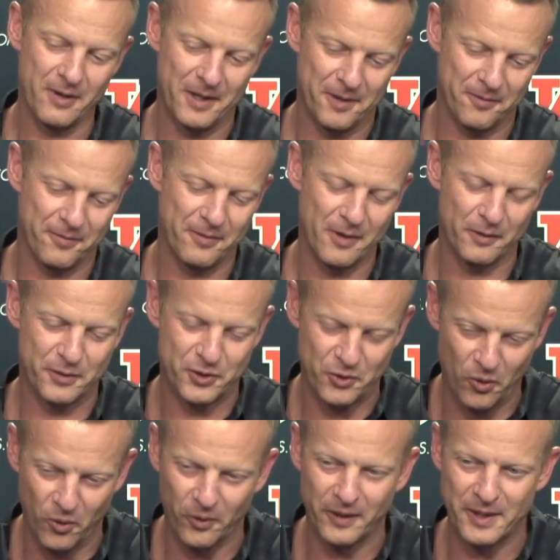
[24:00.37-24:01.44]
of, of,
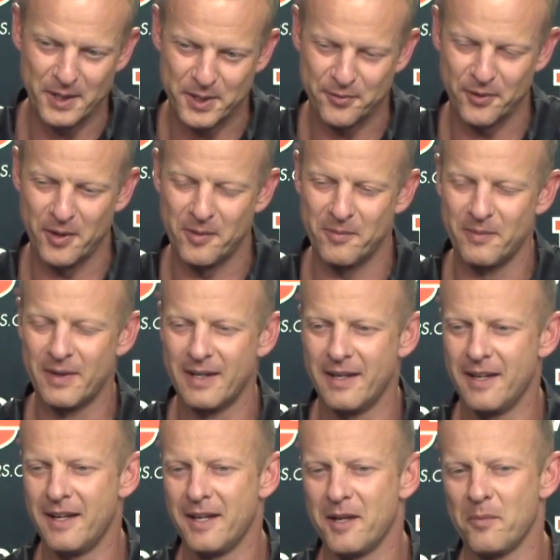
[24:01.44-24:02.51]
stories from
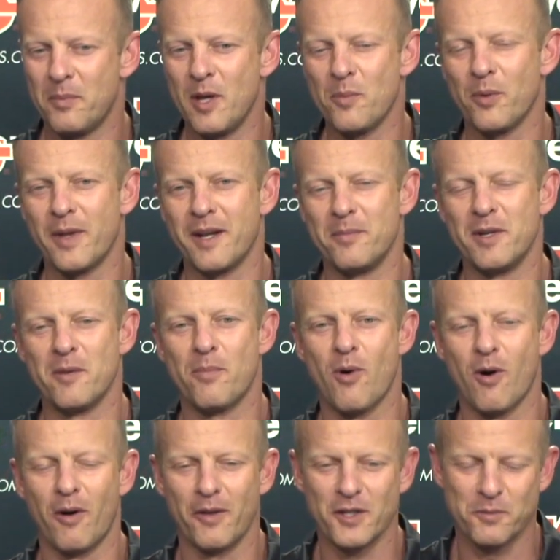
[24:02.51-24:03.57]
people that have been a
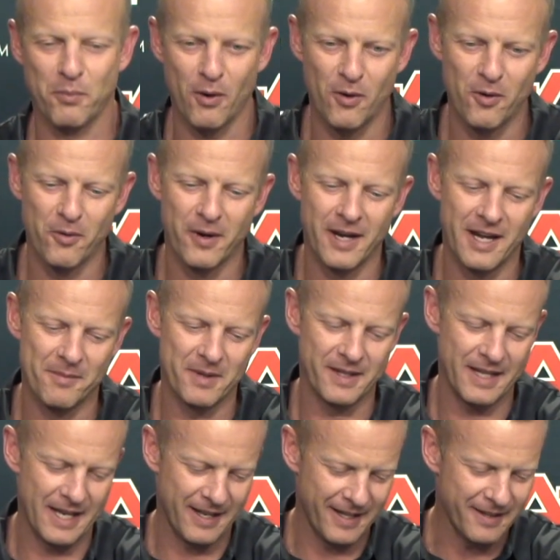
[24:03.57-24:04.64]
part of this program and,
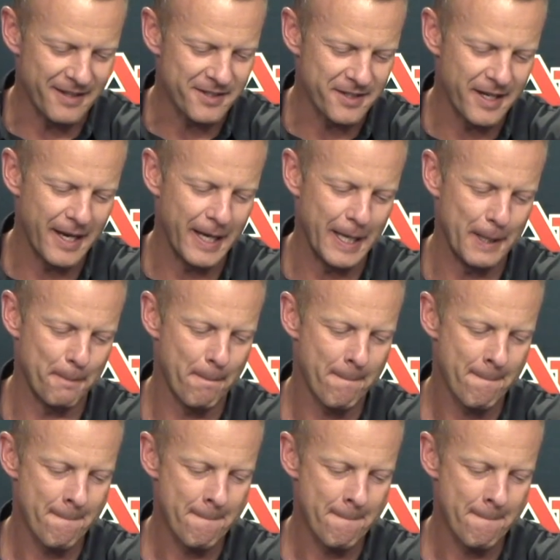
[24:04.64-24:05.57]
and in this game.